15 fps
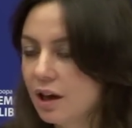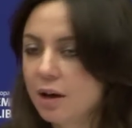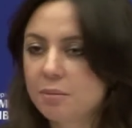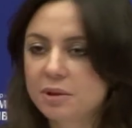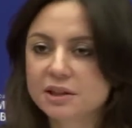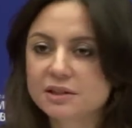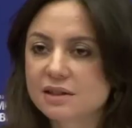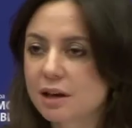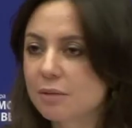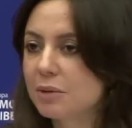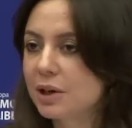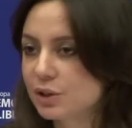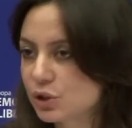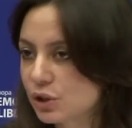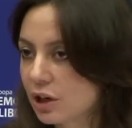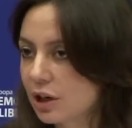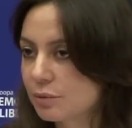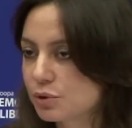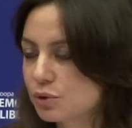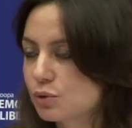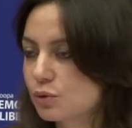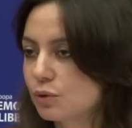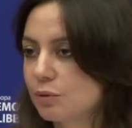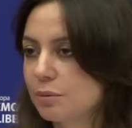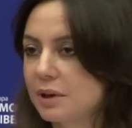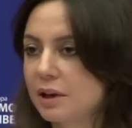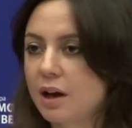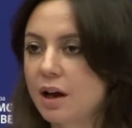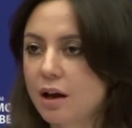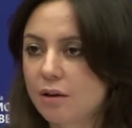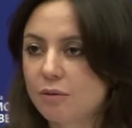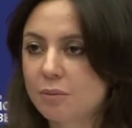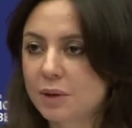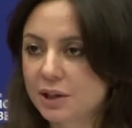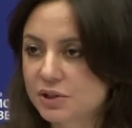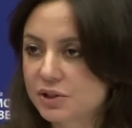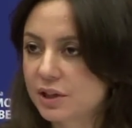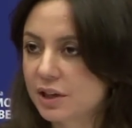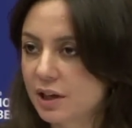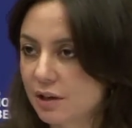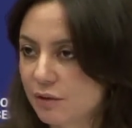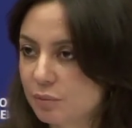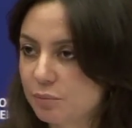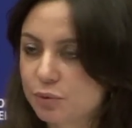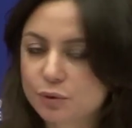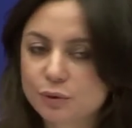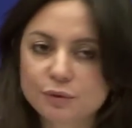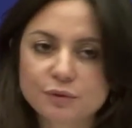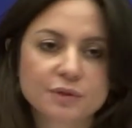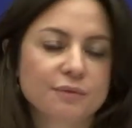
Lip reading: But it's not my job to talk about how much they have improved.